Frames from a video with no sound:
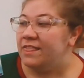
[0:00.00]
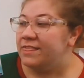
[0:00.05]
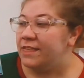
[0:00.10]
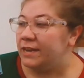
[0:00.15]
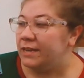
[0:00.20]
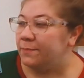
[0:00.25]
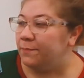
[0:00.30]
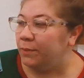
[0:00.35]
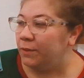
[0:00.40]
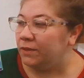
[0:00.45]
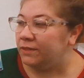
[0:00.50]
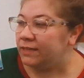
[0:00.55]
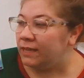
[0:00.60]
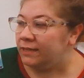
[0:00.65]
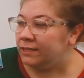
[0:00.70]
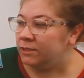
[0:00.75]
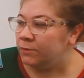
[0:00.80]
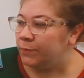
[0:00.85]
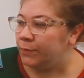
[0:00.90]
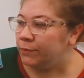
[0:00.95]
Then he pulled on
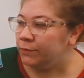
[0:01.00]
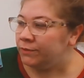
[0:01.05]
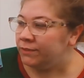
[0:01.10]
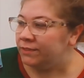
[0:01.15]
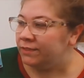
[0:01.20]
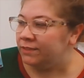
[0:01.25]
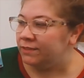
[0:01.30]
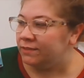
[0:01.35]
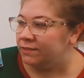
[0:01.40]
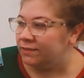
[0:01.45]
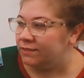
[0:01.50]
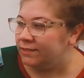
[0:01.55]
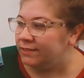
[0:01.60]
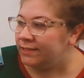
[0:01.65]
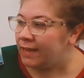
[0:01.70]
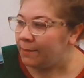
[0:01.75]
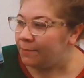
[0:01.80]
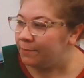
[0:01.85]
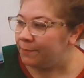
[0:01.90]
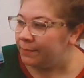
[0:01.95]
his boots,
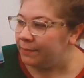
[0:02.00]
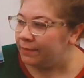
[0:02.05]
zup,